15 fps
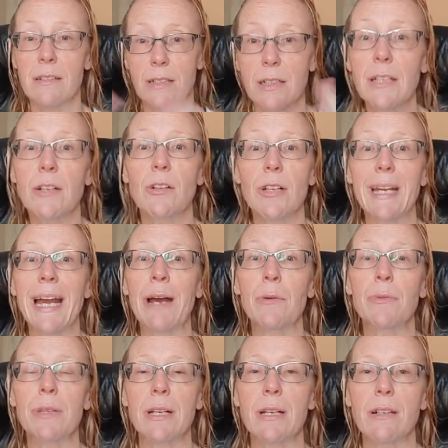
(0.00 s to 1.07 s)
clearly
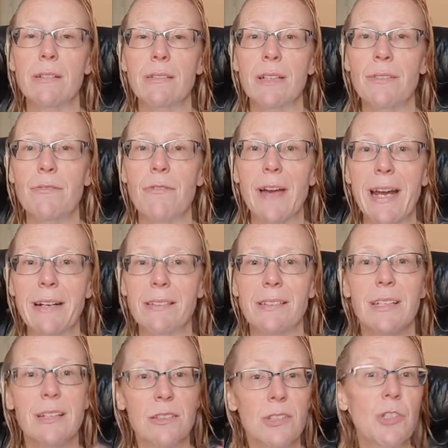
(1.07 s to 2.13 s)
out there. In fact,
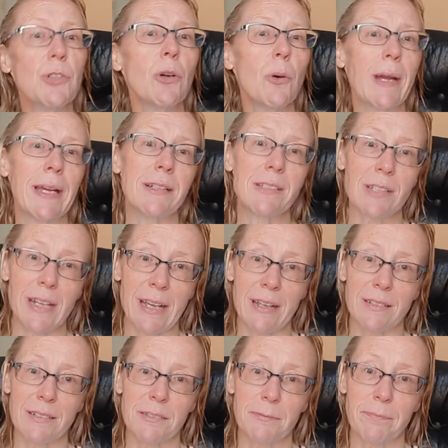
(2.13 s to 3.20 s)
the two go hand in
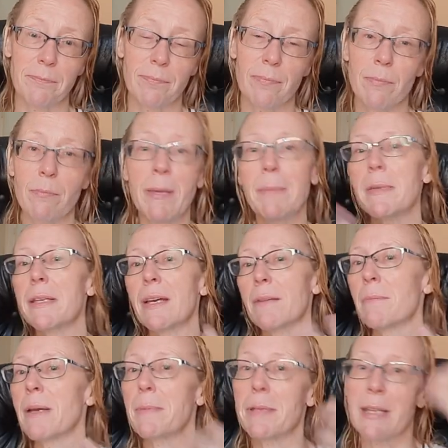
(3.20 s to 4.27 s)
hand. Maybe
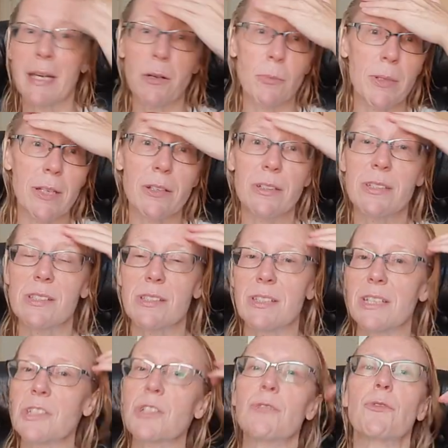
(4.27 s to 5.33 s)
that'll be a good
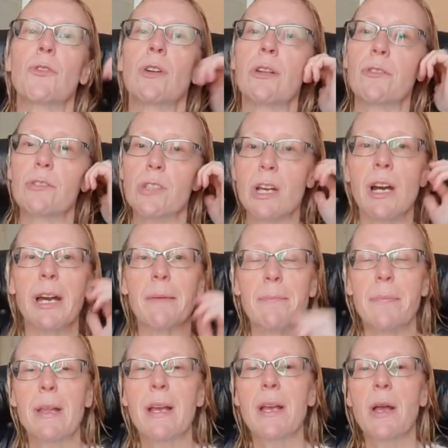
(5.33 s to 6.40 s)
discussion for another time.
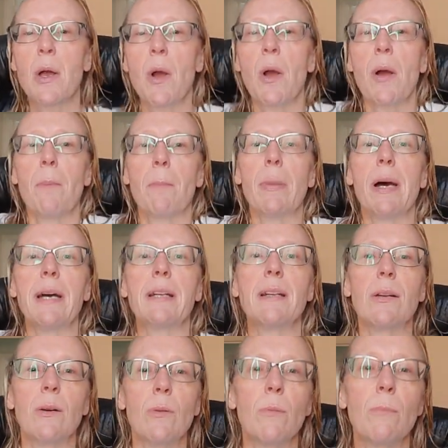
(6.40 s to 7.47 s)
But
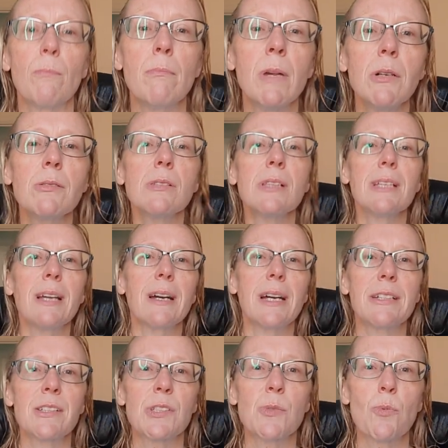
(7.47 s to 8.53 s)
mostly
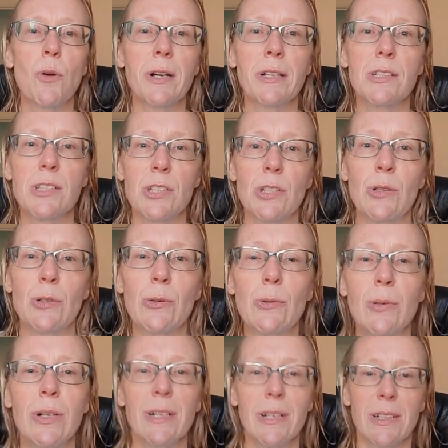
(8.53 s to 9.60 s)
I just wanted
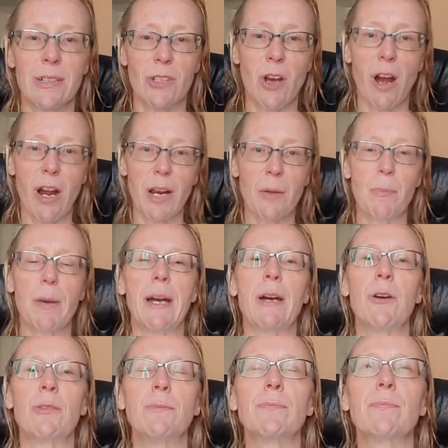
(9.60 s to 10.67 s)
to talk
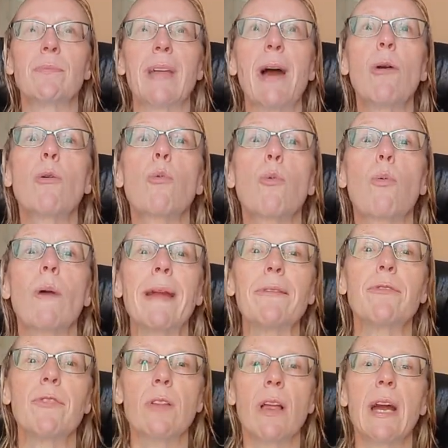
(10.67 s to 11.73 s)
about how
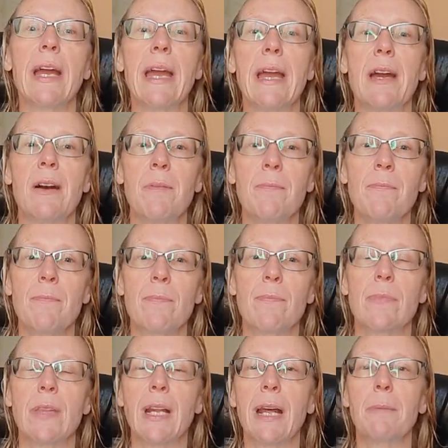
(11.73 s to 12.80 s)
grateful I am
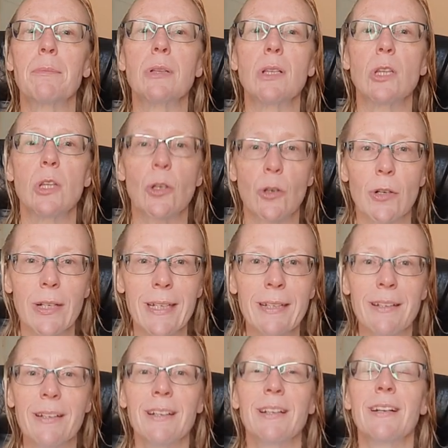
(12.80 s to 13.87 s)
that I'm
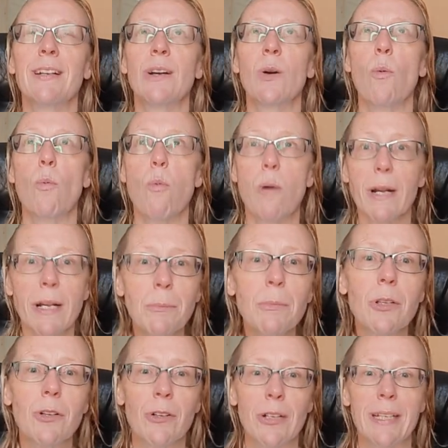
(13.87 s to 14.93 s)
learning what
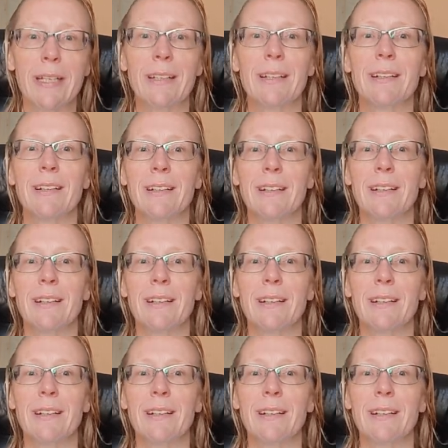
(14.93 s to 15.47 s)
I'm learning